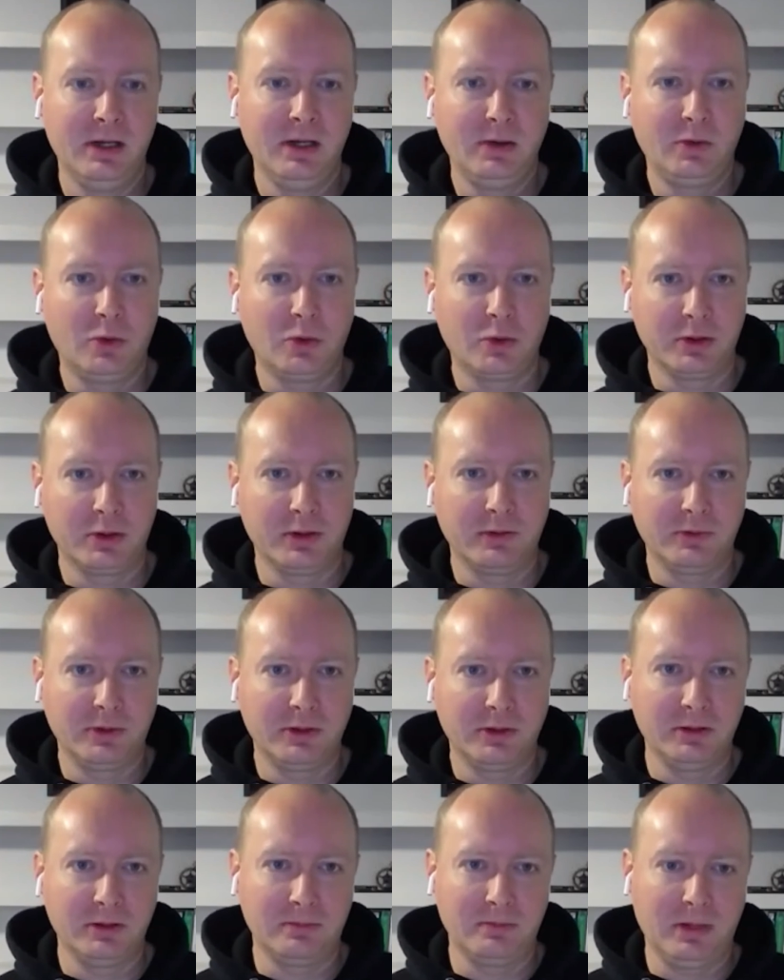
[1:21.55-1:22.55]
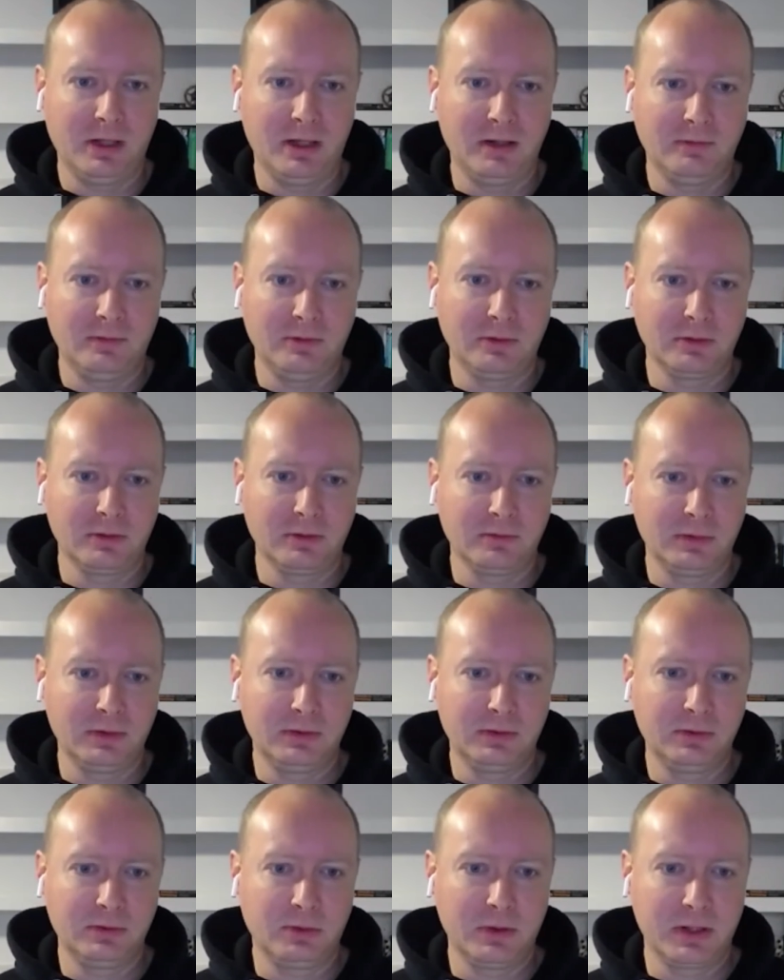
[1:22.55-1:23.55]
core infra and platform
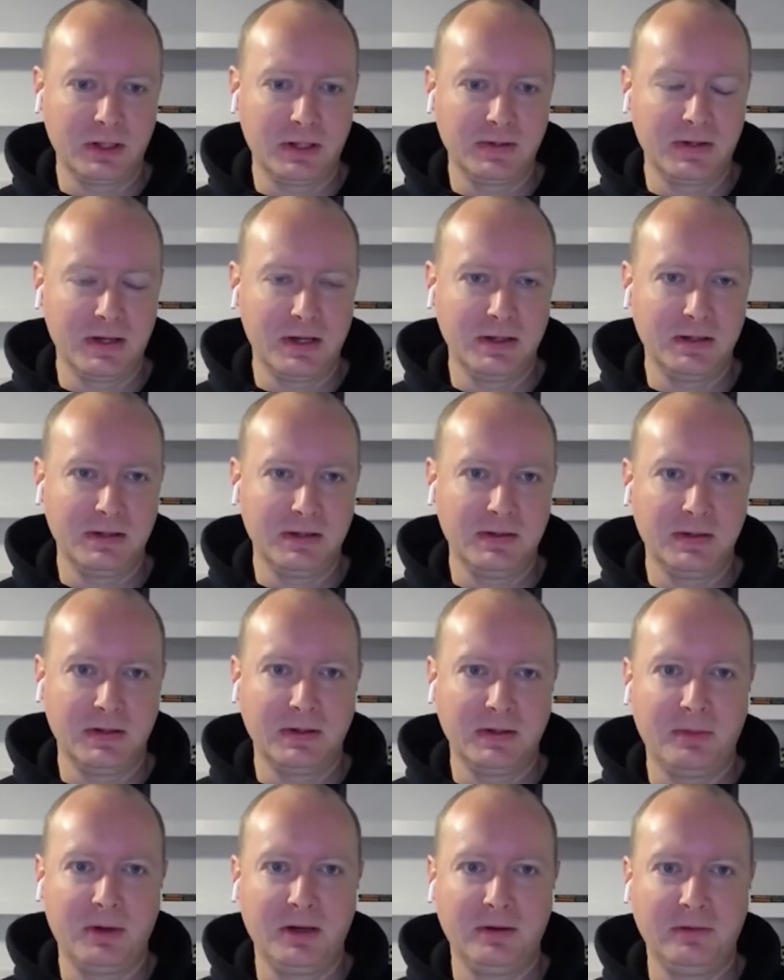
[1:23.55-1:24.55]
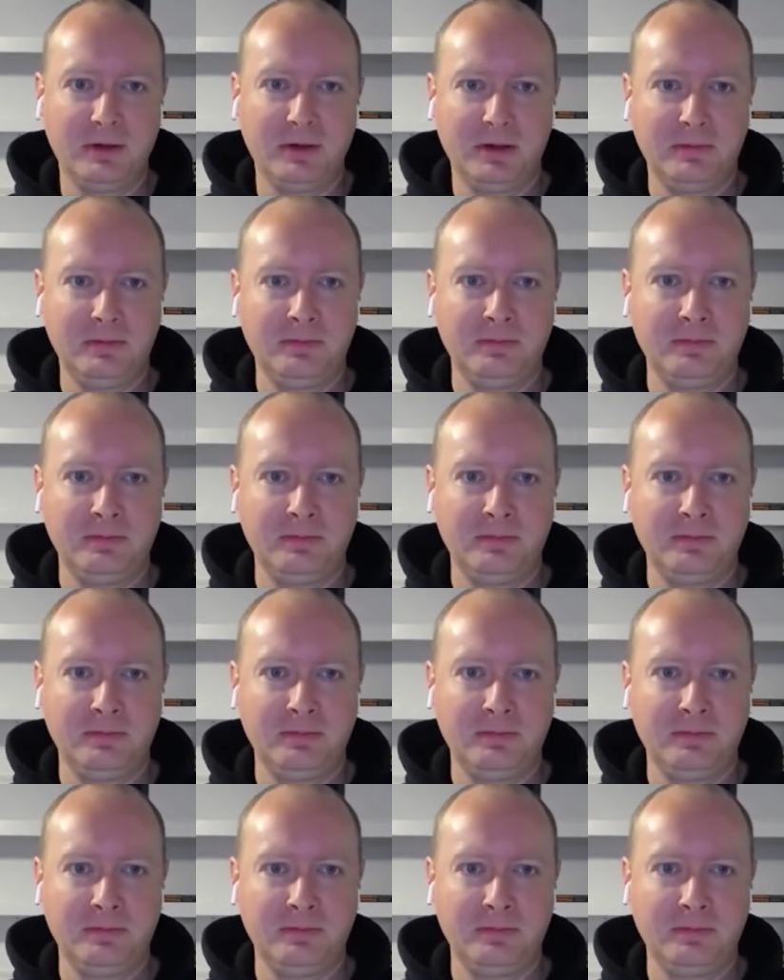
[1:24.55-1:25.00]
organizations at Spotify.